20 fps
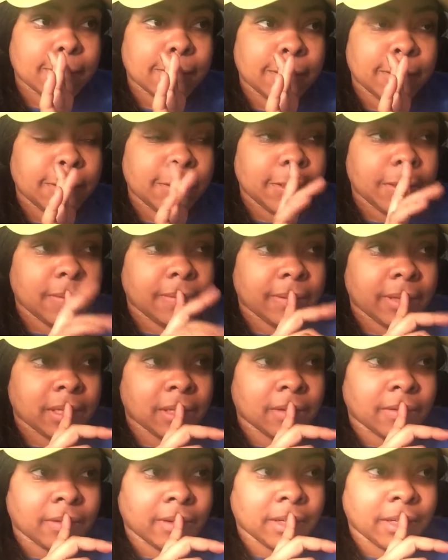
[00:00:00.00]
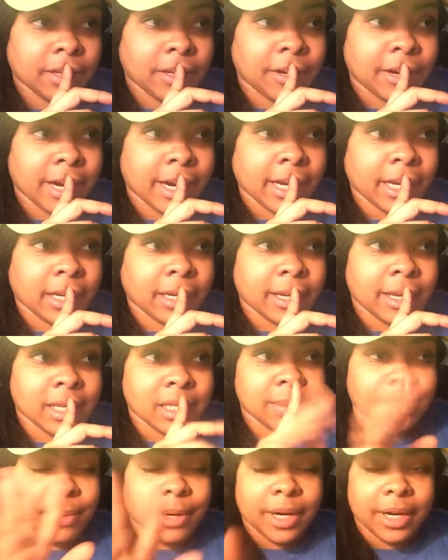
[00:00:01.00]
YouTube is a really great
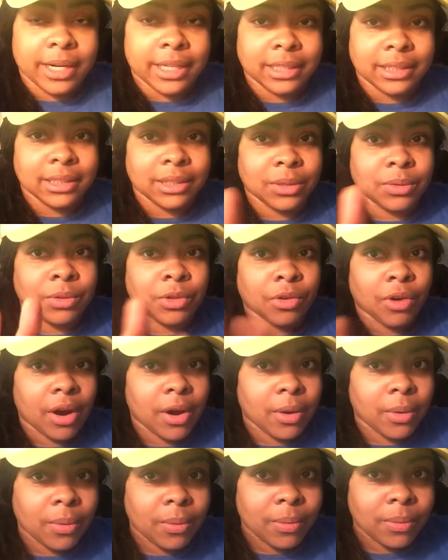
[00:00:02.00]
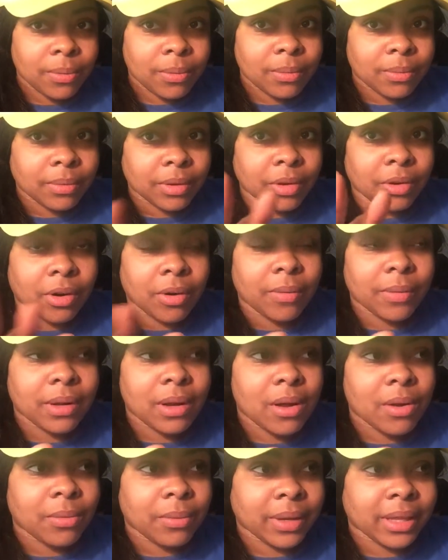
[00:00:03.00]
experience. You grow. You grow
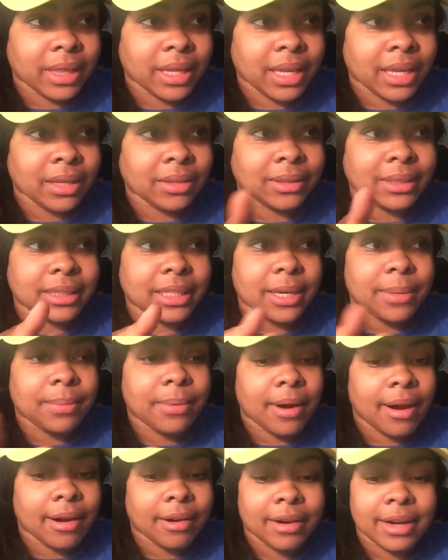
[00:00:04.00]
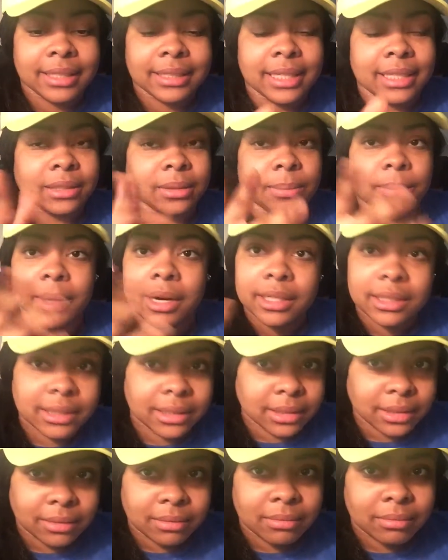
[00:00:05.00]
along with it. You see your progress as a
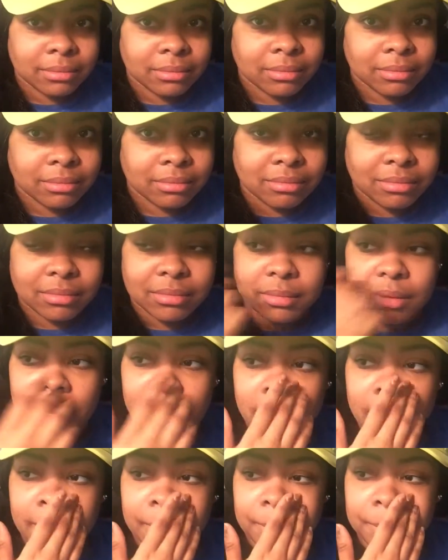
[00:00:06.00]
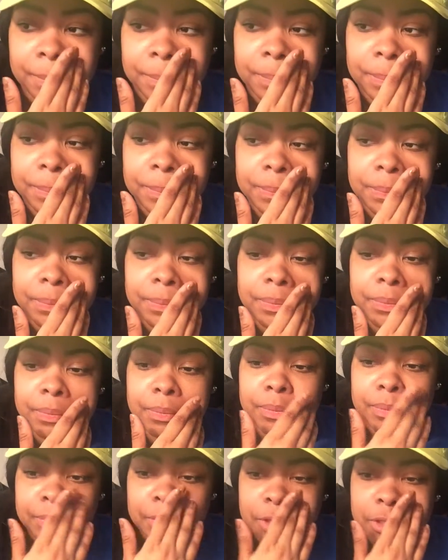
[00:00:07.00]
person. You
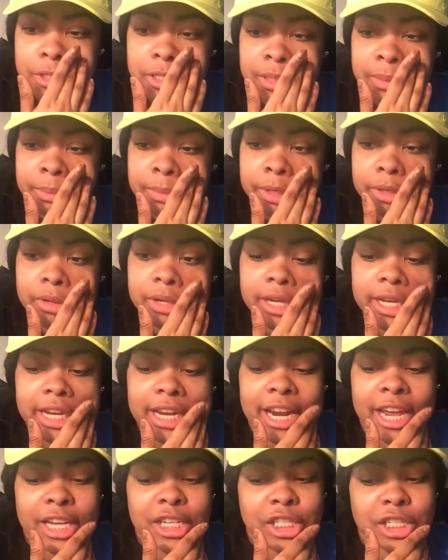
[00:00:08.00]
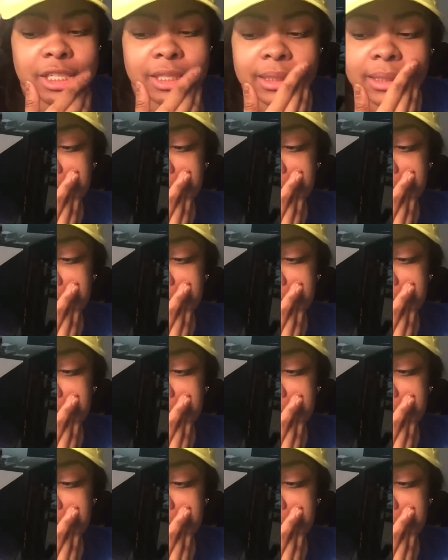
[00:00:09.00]
just building connections.